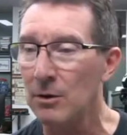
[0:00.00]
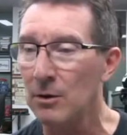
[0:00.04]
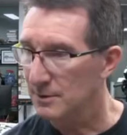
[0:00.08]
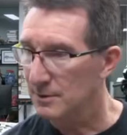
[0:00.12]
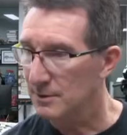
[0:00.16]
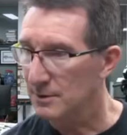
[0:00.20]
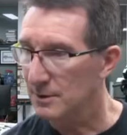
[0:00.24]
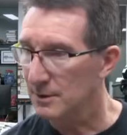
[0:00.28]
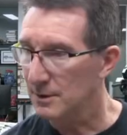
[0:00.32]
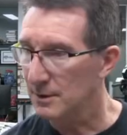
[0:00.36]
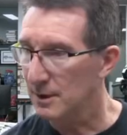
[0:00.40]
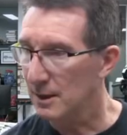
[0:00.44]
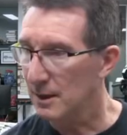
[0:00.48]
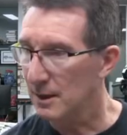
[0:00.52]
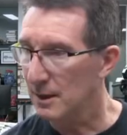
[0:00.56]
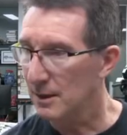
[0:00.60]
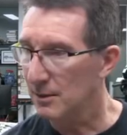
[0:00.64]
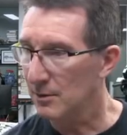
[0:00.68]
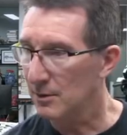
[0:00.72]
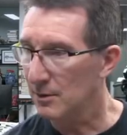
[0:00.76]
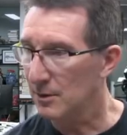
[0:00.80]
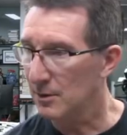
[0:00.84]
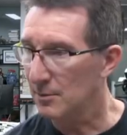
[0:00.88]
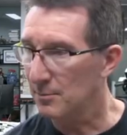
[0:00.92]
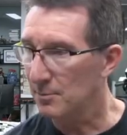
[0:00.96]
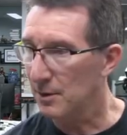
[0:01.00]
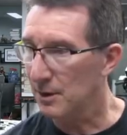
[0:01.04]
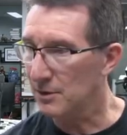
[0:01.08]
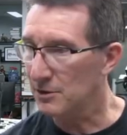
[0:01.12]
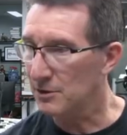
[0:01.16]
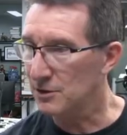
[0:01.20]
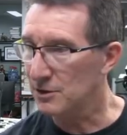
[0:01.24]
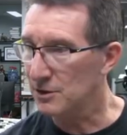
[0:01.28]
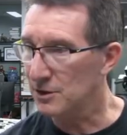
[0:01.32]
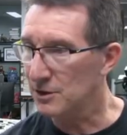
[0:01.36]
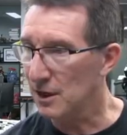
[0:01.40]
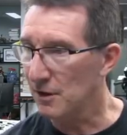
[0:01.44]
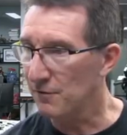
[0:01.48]
So yeah, we've got a bunch
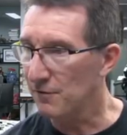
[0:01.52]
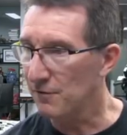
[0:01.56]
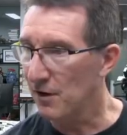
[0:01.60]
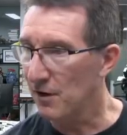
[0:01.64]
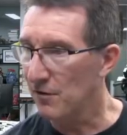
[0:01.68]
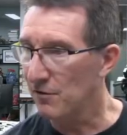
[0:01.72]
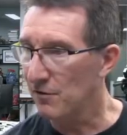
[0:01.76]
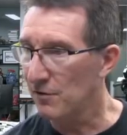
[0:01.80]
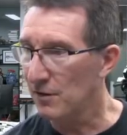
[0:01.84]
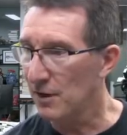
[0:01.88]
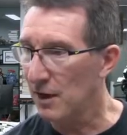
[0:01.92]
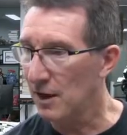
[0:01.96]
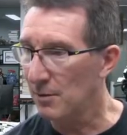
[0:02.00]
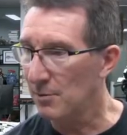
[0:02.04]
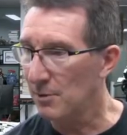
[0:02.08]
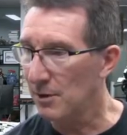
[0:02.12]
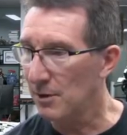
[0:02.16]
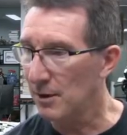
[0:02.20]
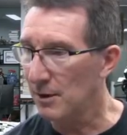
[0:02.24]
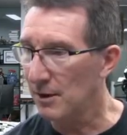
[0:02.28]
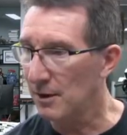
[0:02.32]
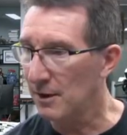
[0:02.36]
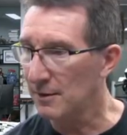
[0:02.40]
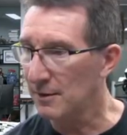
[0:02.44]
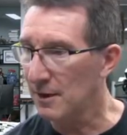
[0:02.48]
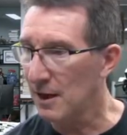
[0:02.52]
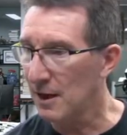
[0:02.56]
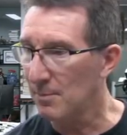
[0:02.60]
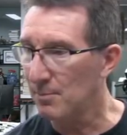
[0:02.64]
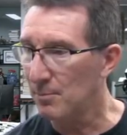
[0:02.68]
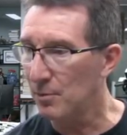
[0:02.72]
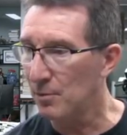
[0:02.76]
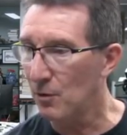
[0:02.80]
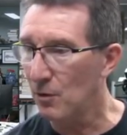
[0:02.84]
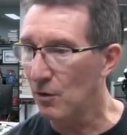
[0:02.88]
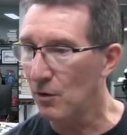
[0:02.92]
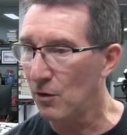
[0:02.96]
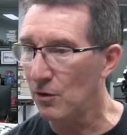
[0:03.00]
of stuff over there, but I think that
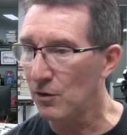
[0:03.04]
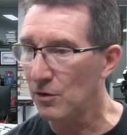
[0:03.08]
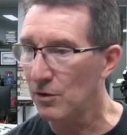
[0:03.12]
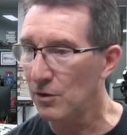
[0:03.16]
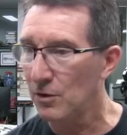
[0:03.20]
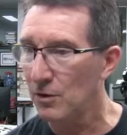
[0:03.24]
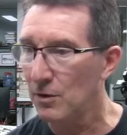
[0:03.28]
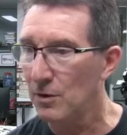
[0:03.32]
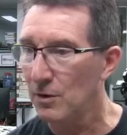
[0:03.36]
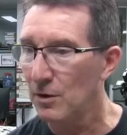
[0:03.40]
board